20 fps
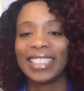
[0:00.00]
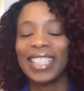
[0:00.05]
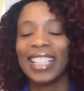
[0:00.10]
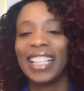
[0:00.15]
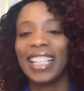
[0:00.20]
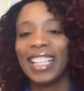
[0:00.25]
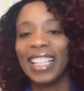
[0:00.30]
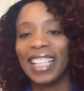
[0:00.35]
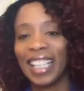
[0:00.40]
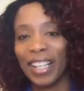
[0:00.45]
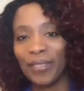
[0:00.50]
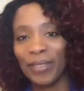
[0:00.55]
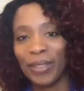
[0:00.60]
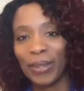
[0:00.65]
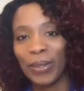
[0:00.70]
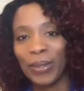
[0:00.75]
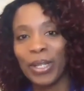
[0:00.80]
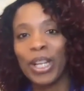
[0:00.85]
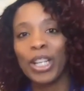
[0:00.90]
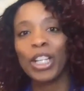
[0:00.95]

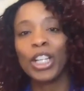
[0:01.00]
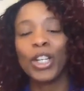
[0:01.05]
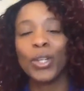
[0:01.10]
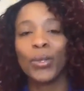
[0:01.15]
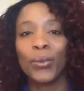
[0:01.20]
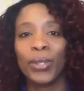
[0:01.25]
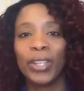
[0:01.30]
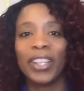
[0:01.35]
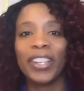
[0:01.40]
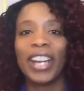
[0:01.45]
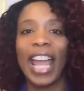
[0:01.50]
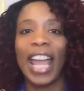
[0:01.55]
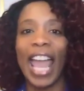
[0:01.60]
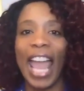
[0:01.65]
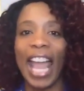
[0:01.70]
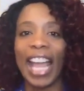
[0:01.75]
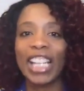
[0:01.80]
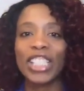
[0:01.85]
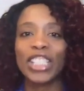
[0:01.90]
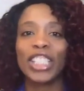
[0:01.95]
Level Career
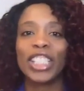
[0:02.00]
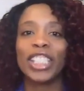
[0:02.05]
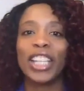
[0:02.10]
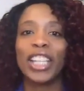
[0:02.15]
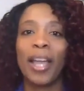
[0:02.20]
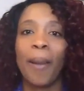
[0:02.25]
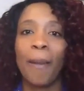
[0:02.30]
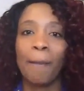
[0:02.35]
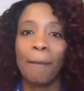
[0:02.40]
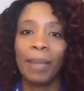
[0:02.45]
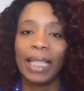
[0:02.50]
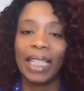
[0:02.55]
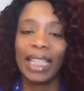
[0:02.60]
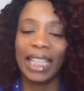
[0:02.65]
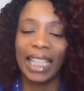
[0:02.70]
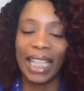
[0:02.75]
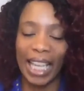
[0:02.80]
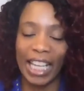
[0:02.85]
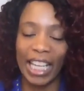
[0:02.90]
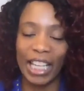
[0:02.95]
Action
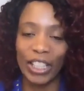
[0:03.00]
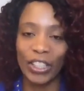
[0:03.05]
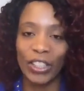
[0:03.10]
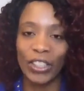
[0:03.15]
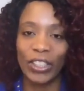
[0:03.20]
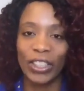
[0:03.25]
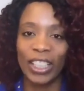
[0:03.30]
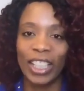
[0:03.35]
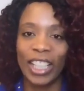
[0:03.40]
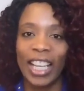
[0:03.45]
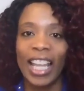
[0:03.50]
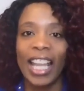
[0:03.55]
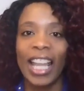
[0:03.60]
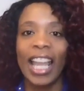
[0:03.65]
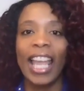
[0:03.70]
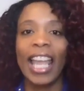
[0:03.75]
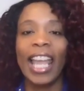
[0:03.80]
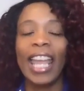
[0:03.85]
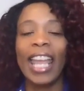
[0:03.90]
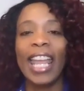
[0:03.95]
Planner.
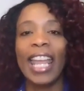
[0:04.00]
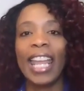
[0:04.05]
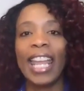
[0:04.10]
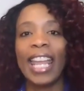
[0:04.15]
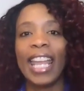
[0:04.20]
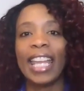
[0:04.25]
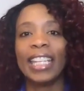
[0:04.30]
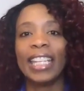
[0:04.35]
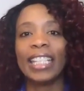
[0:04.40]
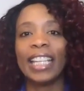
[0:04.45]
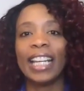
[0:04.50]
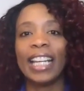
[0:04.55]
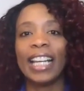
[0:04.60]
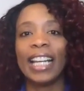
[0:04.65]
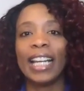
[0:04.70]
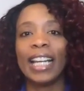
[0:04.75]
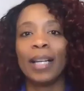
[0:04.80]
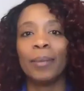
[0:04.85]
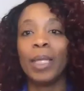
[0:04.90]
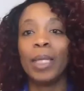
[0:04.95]
And
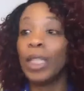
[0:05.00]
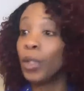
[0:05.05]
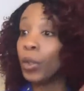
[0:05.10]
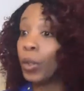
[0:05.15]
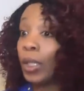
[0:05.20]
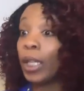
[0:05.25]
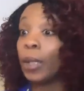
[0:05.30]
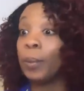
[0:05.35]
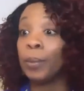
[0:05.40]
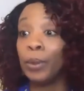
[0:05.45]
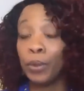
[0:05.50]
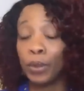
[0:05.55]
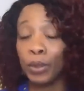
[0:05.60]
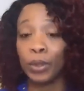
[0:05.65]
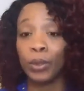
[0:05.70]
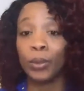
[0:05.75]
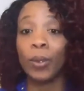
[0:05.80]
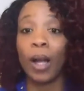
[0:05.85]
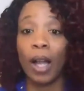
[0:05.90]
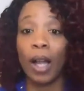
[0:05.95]
it'll help you to
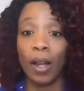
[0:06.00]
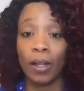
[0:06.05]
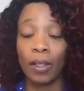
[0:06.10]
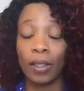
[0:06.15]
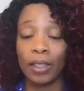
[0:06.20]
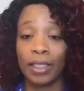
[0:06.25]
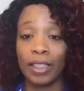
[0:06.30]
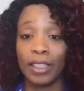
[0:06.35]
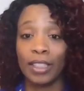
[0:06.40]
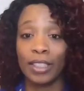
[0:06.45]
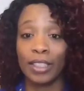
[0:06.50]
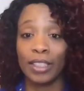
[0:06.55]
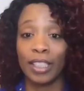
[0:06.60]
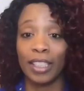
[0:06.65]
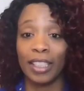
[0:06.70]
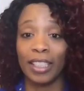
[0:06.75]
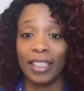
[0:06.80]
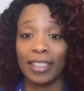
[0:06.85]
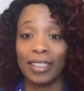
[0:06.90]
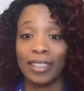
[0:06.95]
do all of these
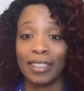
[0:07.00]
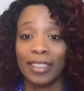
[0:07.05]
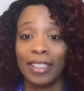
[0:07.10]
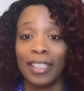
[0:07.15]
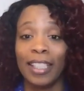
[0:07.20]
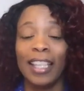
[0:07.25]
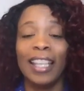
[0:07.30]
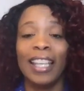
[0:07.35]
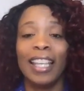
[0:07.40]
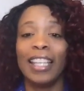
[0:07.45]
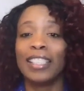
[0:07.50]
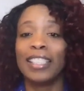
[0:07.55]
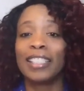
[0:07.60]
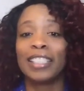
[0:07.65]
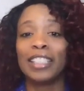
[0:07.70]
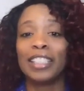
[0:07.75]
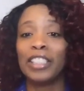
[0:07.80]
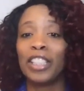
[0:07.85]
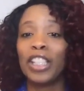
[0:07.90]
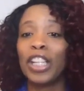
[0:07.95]
things. It's
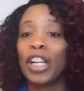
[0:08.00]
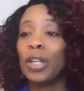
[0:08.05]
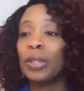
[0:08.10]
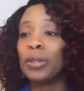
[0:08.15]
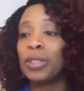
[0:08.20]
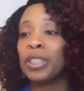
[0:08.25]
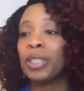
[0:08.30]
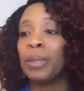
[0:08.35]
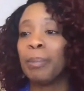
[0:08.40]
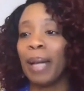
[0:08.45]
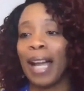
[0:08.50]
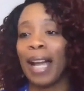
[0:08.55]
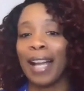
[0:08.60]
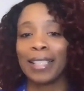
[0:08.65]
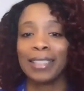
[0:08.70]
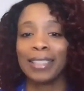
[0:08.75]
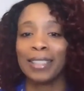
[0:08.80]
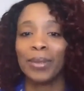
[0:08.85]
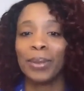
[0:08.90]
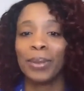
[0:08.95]
your coach in the
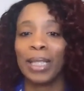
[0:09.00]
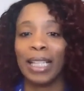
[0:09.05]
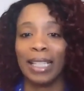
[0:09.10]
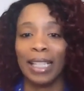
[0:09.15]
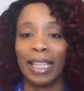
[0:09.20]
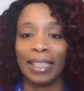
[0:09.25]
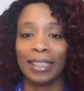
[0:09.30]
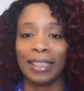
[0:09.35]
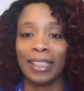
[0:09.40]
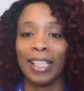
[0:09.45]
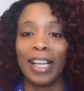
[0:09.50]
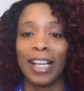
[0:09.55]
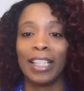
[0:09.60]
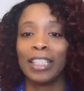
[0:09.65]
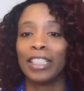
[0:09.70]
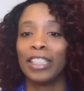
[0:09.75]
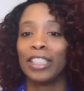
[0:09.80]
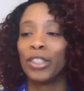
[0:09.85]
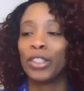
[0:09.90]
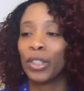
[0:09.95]
box is what I like to call
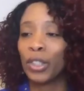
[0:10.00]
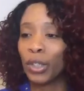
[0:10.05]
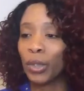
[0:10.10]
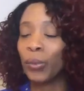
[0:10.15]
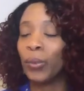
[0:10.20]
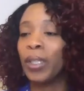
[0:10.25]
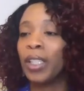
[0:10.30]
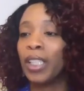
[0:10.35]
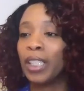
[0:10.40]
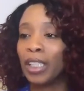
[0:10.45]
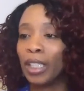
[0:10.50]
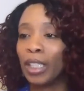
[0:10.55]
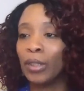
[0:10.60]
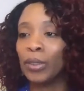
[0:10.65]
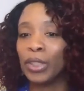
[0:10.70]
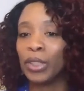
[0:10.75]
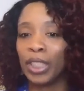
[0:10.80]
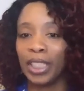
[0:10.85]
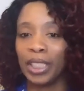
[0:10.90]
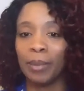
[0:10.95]
it. It's your career
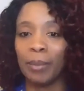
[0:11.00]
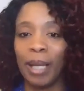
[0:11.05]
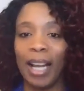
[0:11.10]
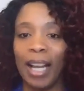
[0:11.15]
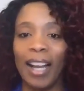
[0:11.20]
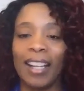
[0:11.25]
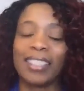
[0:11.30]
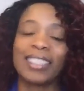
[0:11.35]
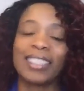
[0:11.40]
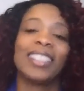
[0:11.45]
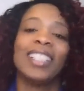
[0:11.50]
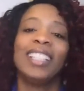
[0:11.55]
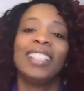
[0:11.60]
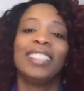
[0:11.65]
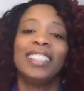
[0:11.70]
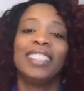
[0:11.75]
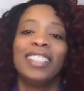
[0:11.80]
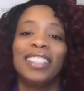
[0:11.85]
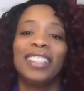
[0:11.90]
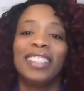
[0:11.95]
coach in the box
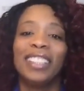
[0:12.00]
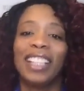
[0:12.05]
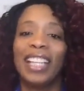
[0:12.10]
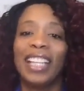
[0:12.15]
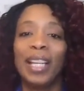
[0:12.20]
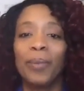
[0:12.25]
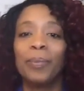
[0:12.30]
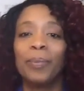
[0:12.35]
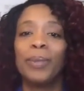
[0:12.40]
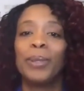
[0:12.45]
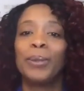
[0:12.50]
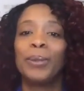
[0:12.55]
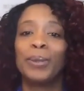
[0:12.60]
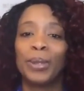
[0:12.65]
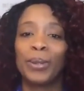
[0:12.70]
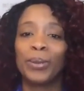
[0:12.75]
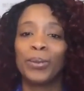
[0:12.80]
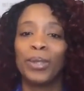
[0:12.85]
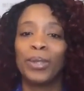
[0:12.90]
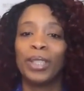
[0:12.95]
to help you
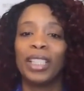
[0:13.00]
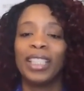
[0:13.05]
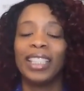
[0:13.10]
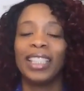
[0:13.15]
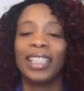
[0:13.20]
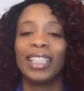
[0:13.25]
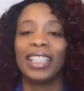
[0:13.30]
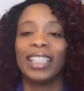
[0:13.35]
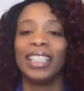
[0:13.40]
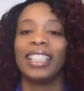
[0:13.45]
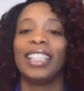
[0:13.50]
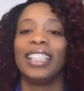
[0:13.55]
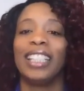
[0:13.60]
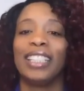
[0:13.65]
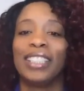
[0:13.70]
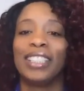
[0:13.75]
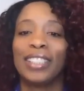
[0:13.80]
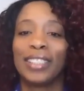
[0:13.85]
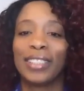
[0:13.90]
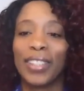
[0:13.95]
to really
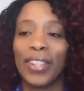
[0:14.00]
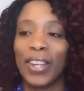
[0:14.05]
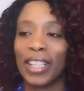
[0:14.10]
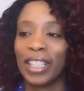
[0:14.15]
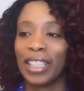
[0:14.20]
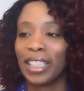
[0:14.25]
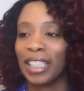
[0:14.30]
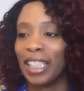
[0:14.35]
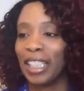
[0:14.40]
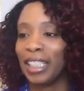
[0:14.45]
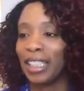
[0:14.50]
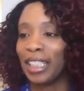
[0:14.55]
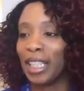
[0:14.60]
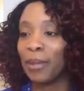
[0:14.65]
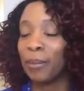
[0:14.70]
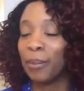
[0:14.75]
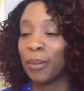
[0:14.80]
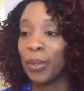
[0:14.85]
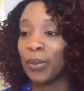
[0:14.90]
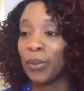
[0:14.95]
get started and
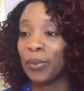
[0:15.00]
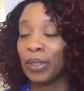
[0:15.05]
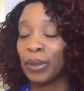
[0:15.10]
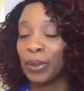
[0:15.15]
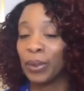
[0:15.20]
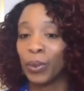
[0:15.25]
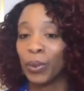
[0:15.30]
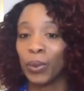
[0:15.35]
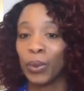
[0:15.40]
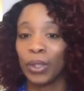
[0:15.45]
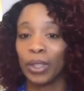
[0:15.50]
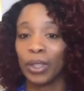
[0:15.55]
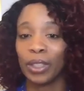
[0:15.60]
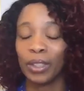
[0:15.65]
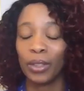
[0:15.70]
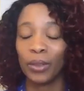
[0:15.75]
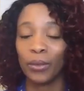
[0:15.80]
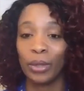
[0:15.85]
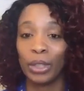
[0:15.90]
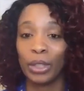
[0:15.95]
get moving toward
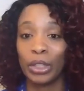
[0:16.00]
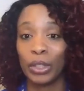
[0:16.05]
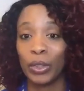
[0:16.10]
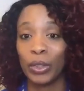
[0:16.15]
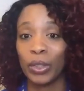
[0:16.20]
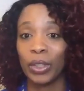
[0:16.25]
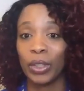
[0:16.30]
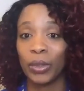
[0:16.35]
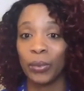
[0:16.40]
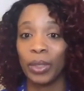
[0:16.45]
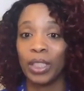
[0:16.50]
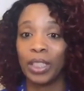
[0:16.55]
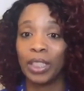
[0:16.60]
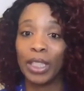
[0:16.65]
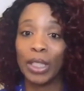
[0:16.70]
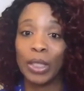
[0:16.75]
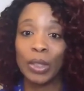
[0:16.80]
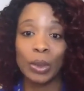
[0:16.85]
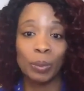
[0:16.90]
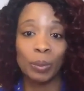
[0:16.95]
reaching your career
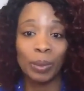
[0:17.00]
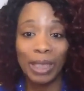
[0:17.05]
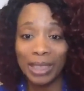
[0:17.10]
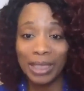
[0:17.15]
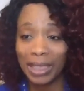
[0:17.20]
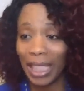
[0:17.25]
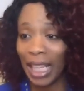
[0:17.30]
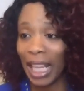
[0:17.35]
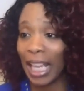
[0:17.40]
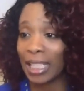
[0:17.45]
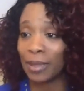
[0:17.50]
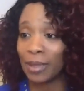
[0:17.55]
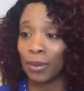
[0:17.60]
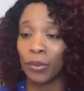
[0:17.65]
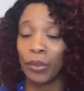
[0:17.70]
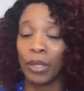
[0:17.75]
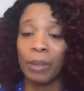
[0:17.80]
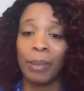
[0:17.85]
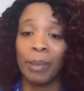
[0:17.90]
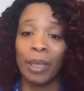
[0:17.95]
goals. Plus it has some
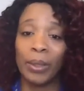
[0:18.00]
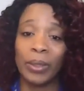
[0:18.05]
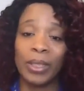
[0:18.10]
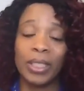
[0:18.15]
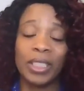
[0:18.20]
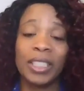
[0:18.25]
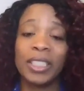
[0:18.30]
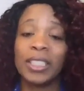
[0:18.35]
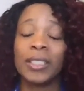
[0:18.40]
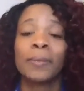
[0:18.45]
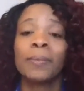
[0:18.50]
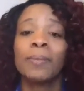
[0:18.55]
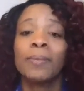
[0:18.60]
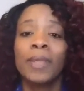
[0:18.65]
great bonuses.